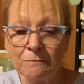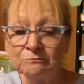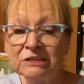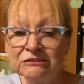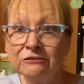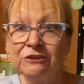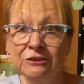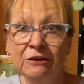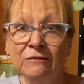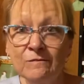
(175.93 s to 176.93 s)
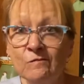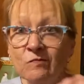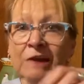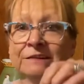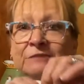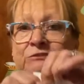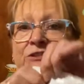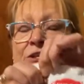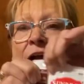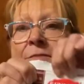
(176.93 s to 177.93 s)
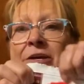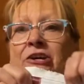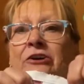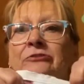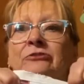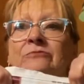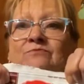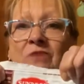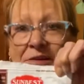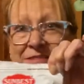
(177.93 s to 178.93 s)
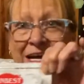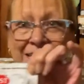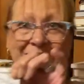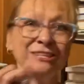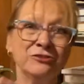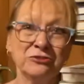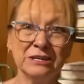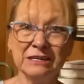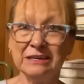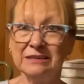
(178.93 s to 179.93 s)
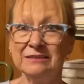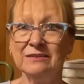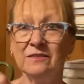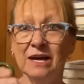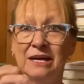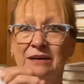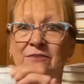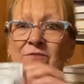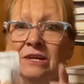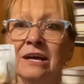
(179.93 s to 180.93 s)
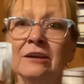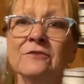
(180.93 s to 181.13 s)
But they're good. And it was good on my yogurt. I get the Greek vanilla